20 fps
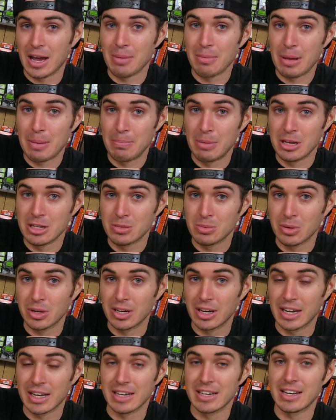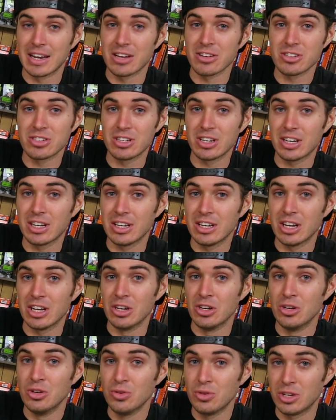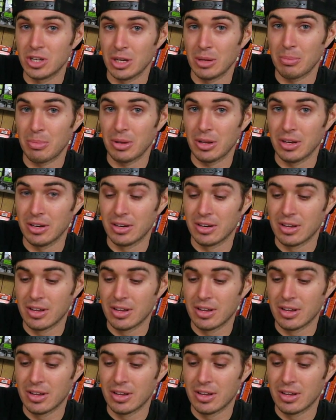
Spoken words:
of my base plate, I can now stick in a new kingpin.